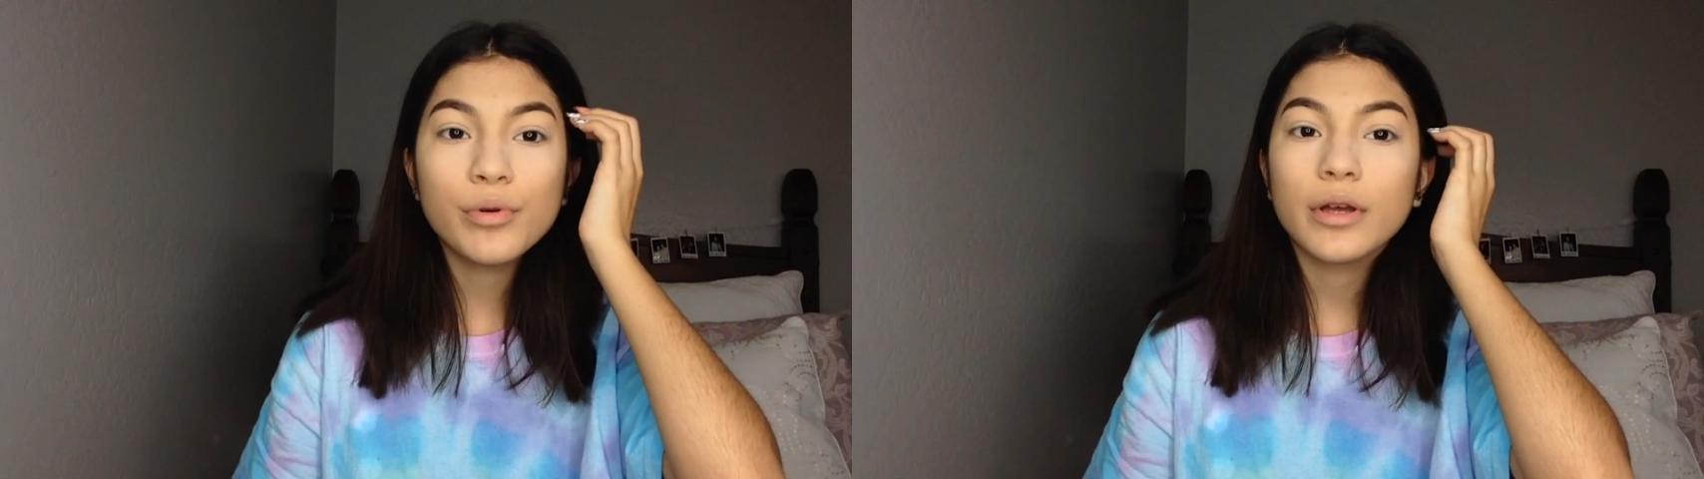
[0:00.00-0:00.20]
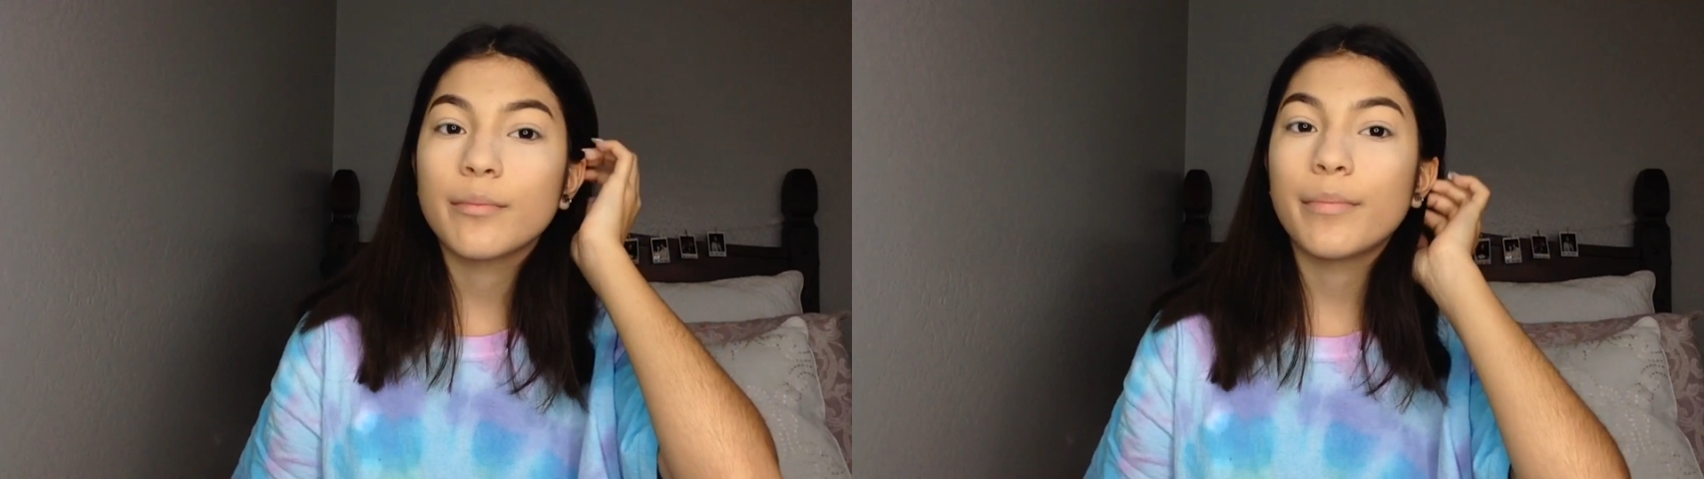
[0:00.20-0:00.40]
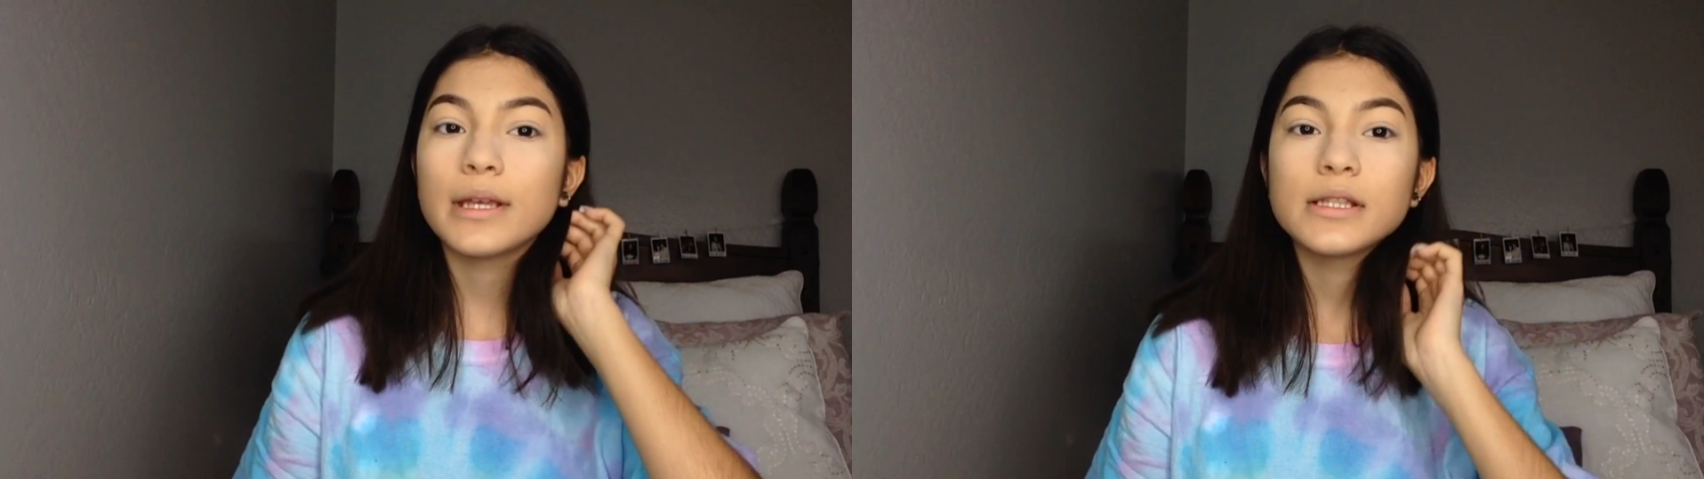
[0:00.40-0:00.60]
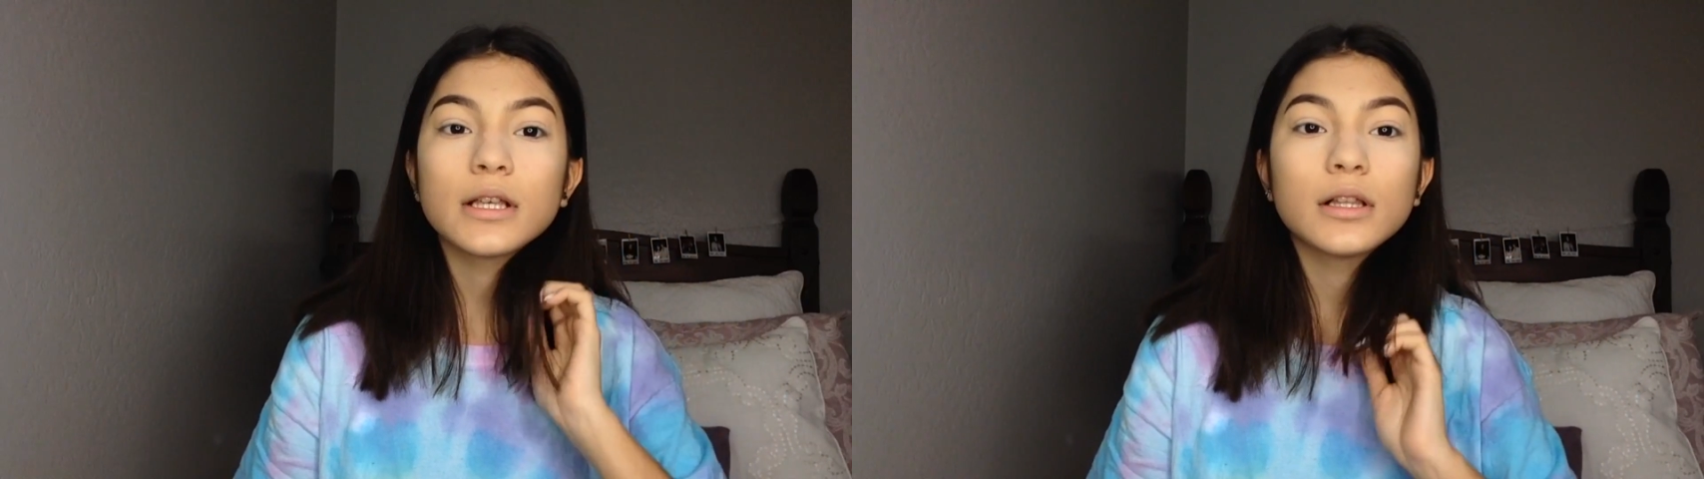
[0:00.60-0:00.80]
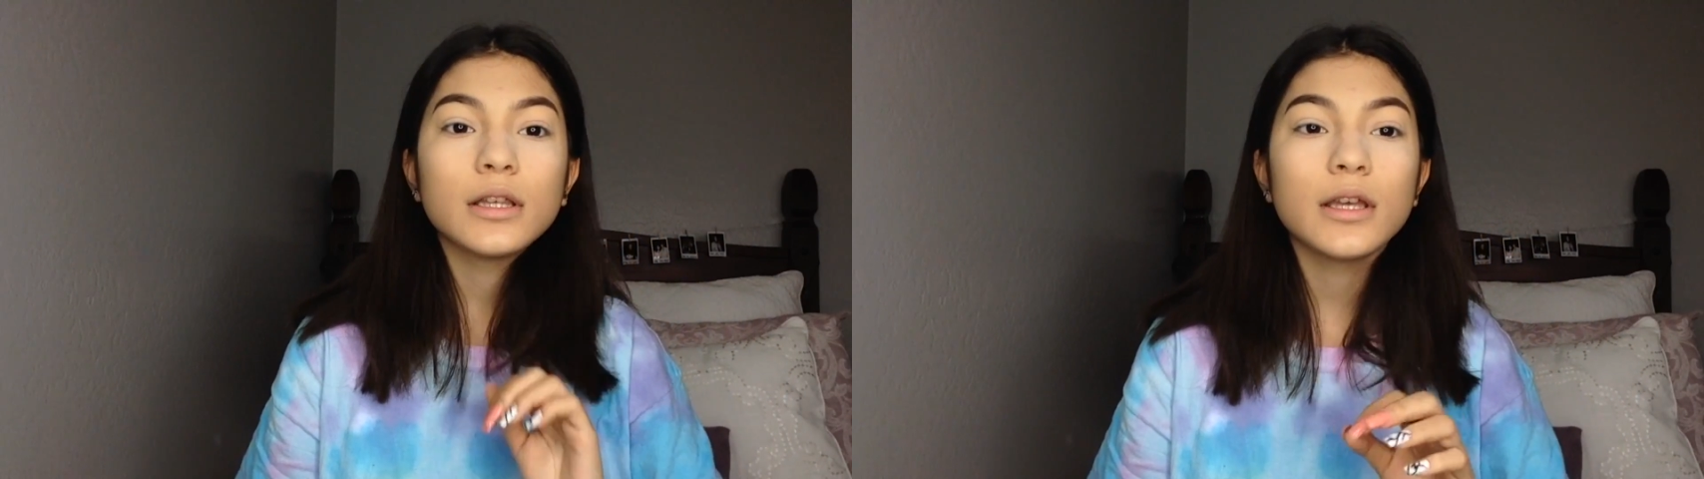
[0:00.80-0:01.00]
but
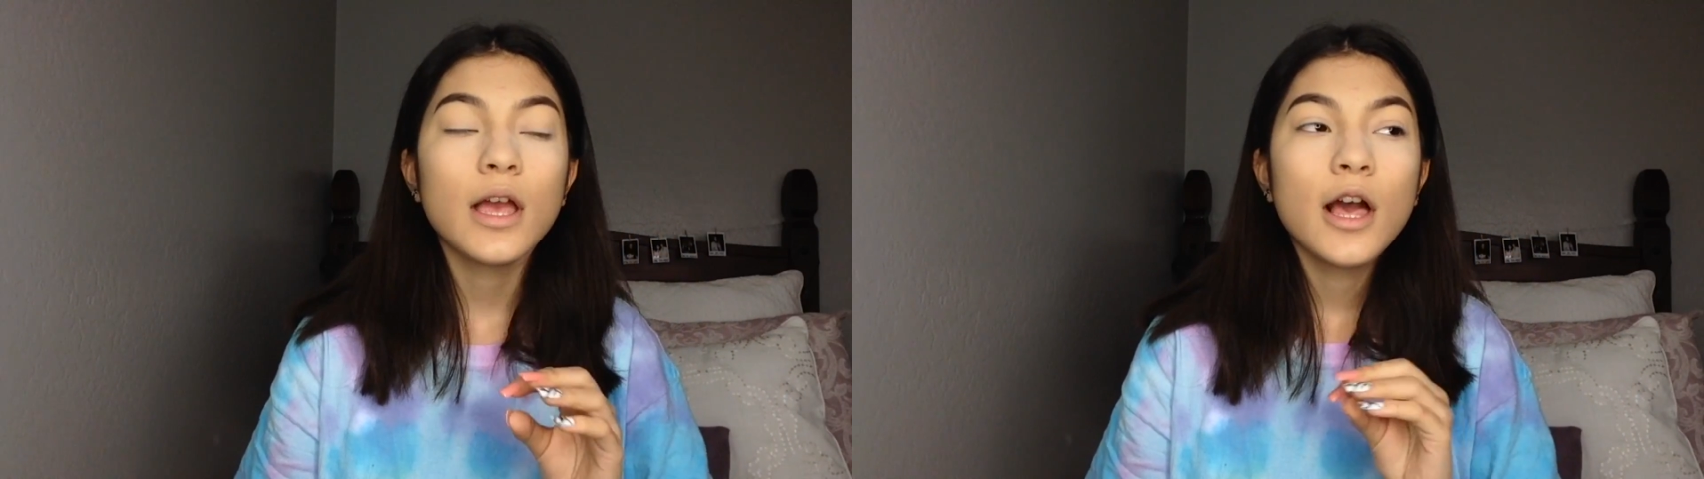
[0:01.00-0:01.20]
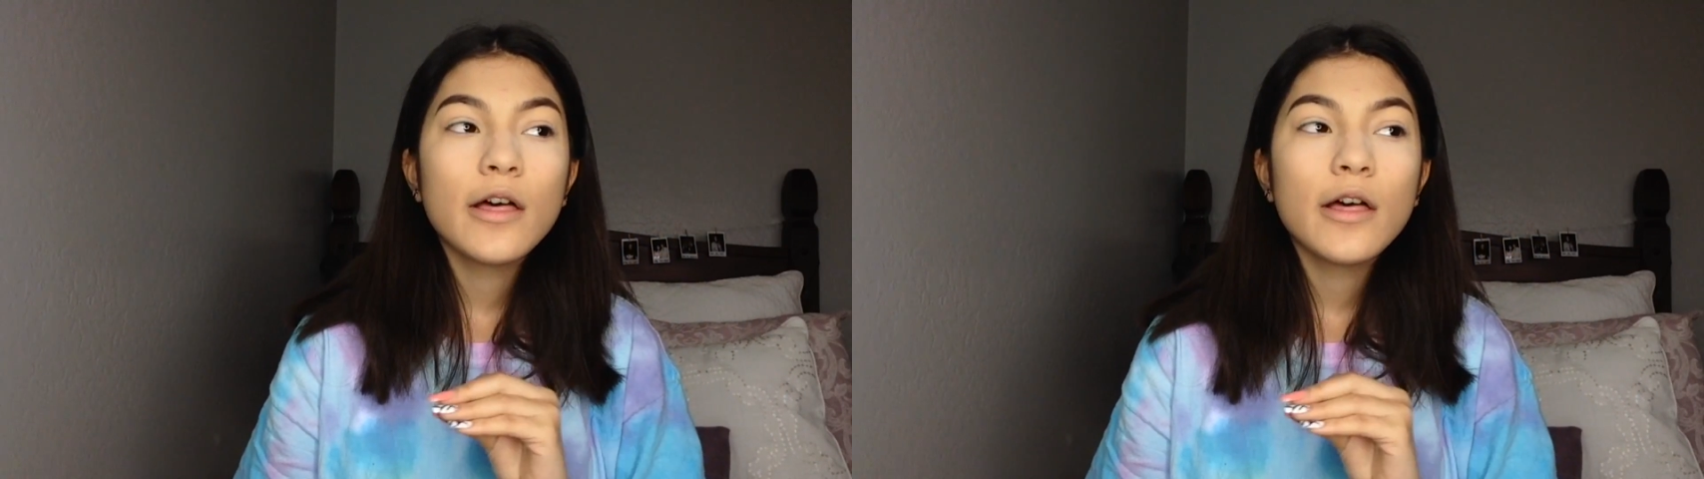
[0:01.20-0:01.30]
basically